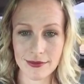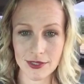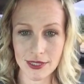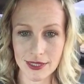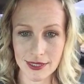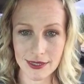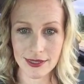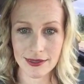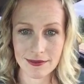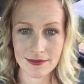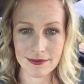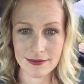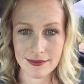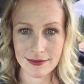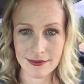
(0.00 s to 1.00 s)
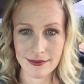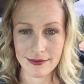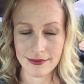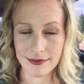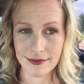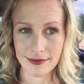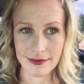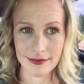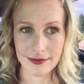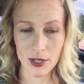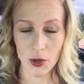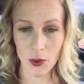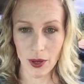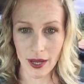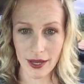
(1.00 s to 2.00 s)
just
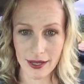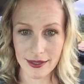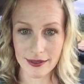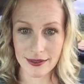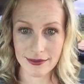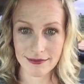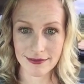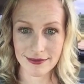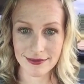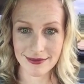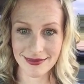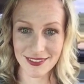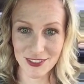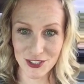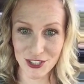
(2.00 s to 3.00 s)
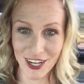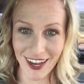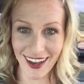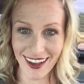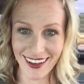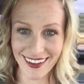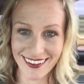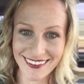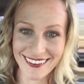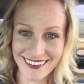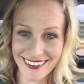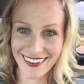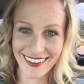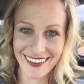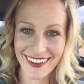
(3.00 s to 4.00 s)
quiet and shy,
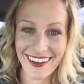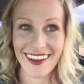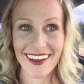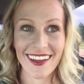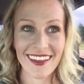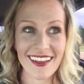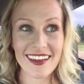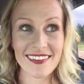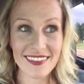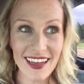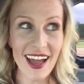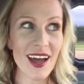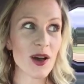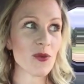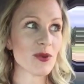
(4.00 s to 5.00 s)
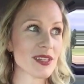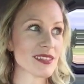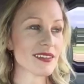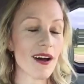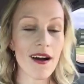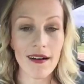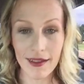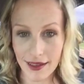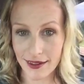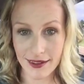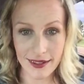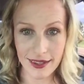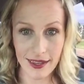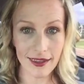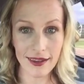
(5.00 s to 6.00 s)
like that was all I
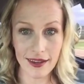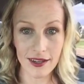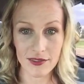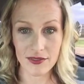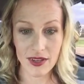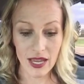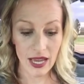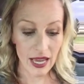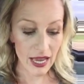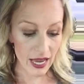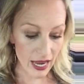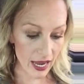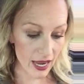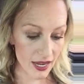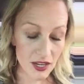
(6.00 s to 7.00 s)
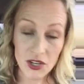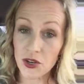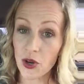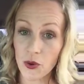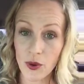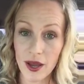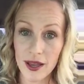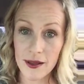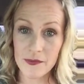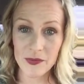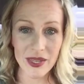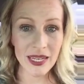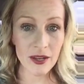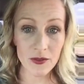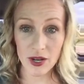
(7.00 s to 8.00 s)
could think of. And you know what?
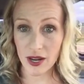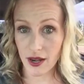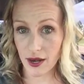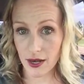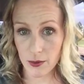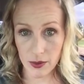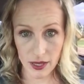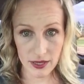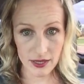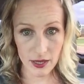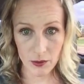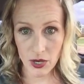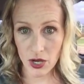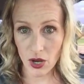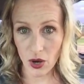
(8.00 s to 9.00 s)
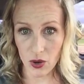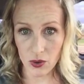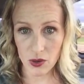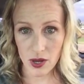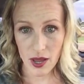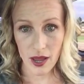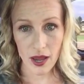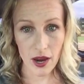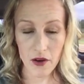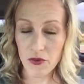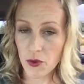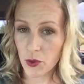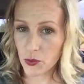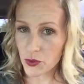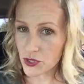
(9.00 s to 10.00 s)
I never had anybody tell me no.
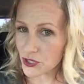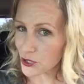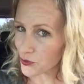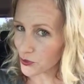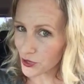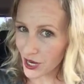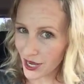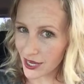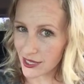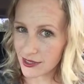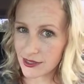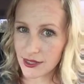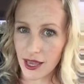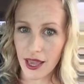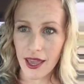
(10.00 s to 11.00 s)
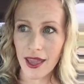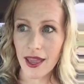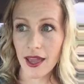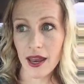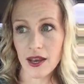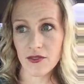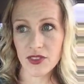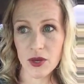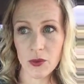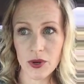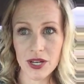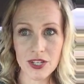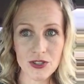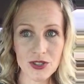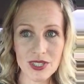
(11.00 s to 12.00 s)
Everyone was super nice. And if they were
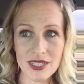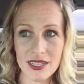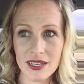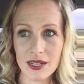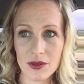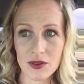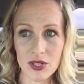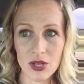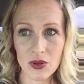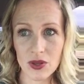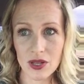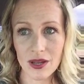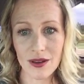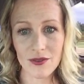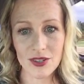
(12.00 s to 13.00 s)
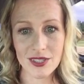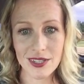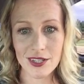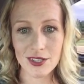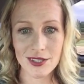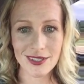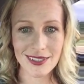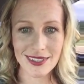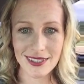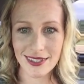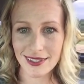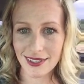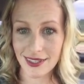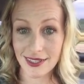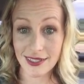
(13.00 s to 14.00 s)
interested, the conversation just
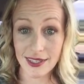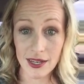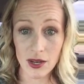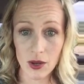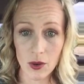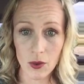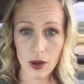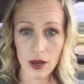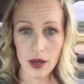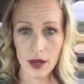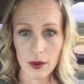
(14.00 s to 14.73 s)
didn't continue.